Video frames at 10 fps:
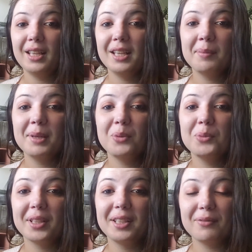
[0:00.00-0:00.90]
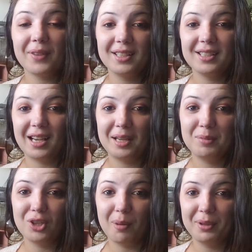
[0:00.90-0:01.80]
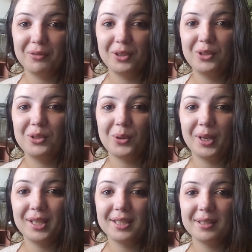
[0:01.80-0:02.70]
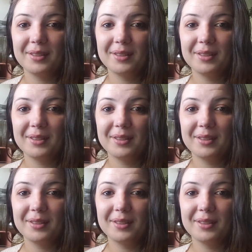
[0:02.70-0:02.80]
It can be a really fun time shopping for new toys,